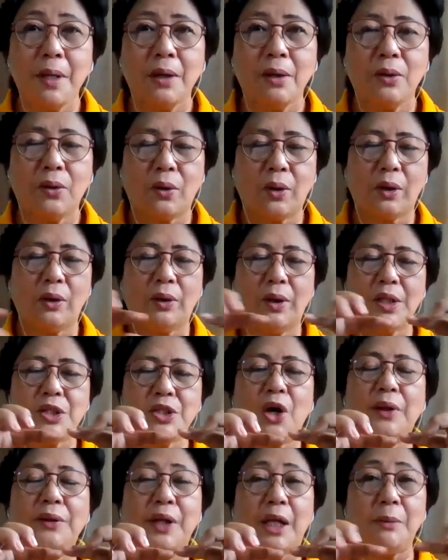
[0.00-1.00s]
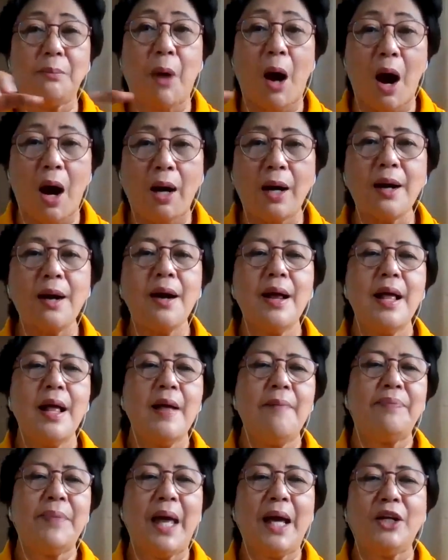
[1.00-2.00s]
form or horizontal
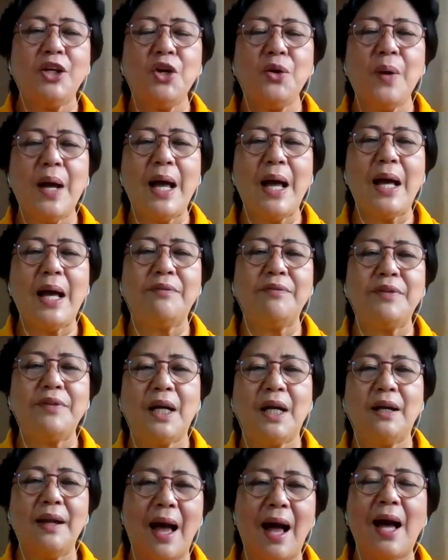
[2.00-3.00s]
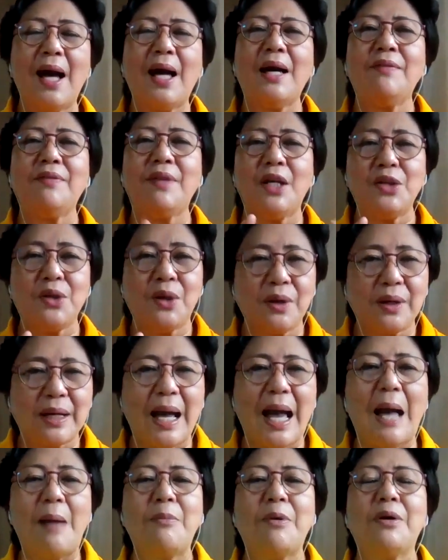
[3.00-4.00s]
bar. And you have there
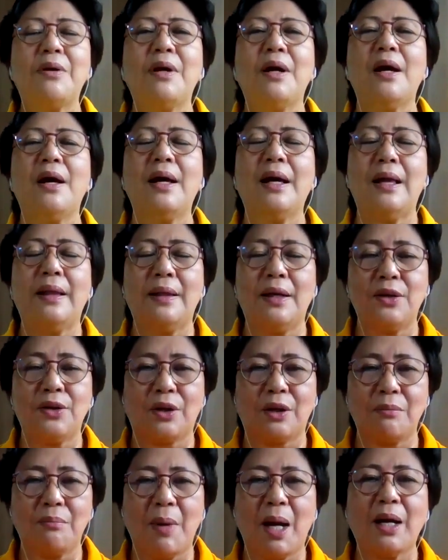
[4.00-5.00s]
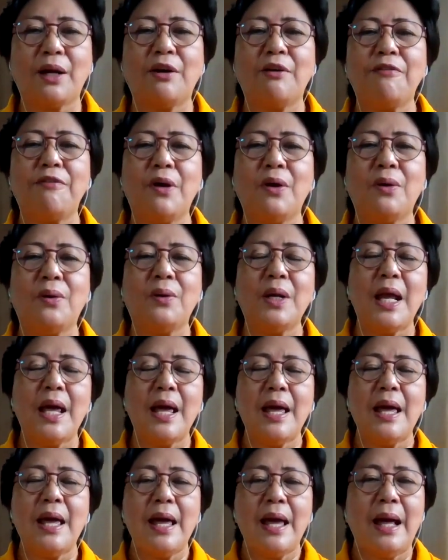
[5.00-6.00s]
live, then your camera, and then your
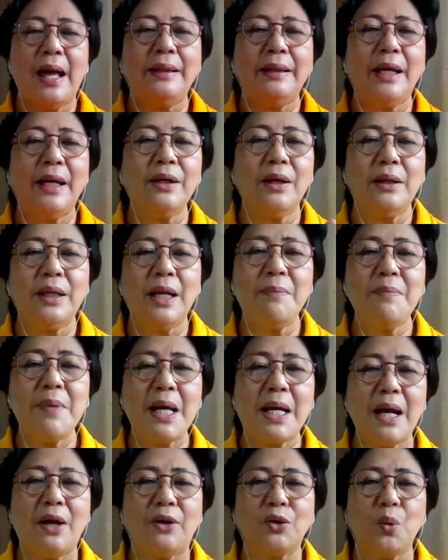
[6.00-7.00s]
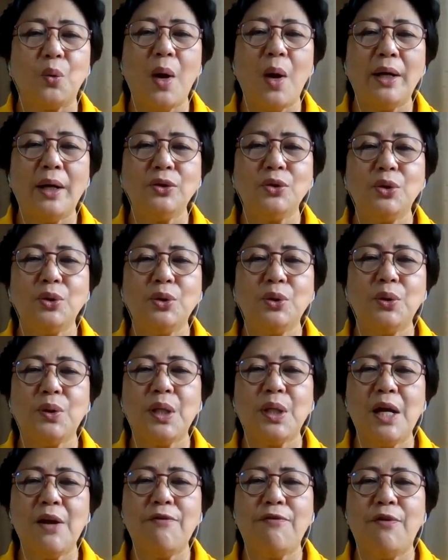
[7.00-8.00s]
microphone. And then let me count.
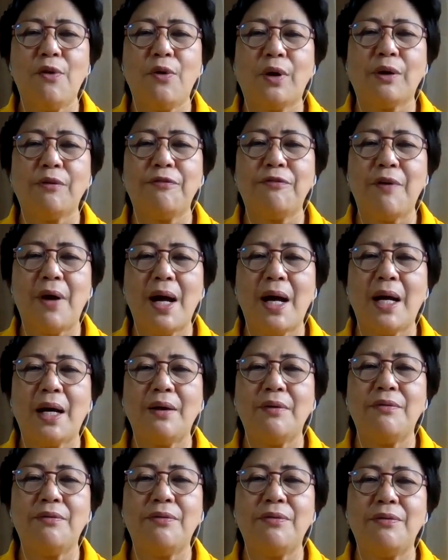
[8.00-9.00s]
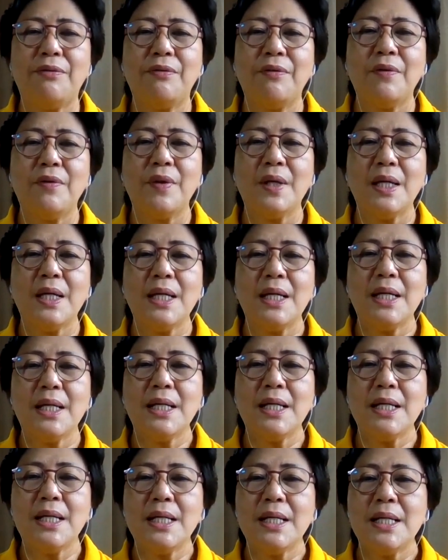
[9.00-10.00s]
1, 2, 3, 4, 5,
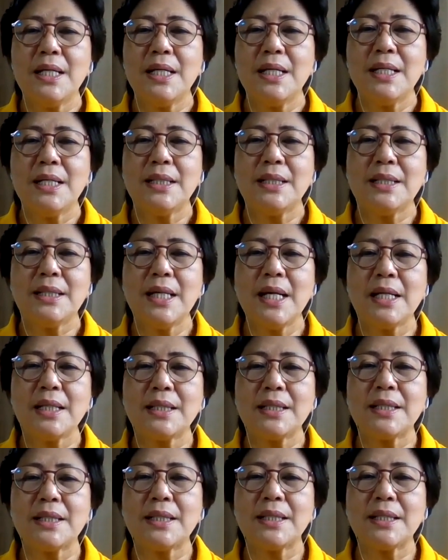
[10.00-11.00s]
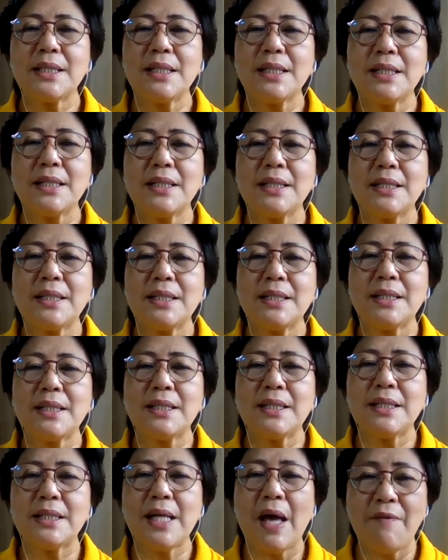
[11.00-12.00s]
6,
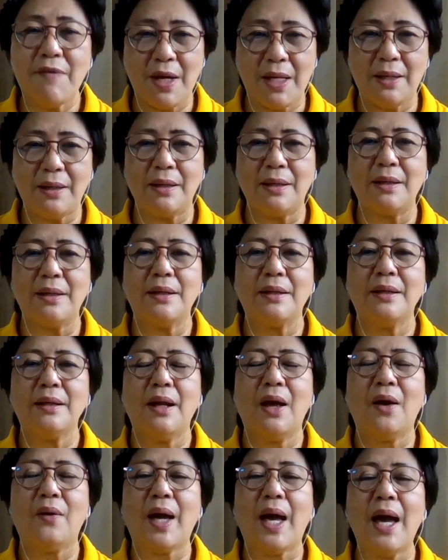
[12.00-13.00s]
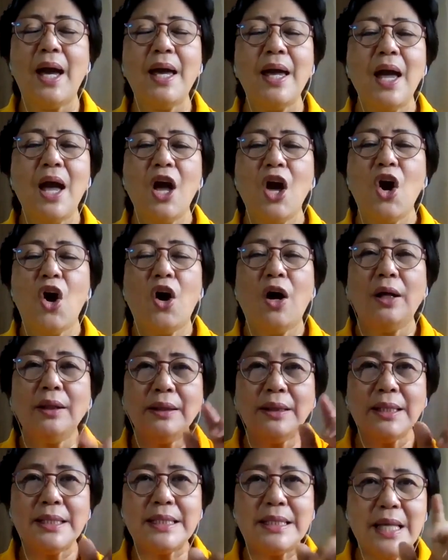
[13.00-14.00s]
7.
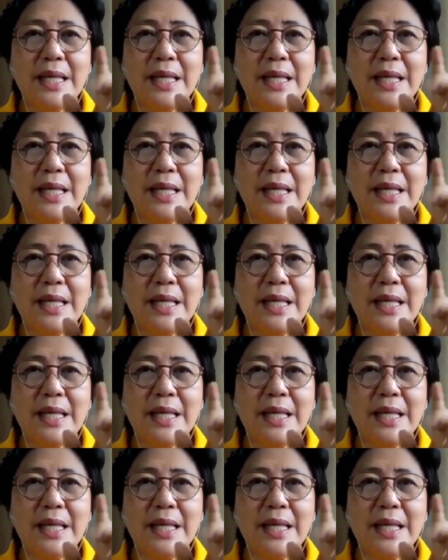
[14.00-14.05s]
Okay?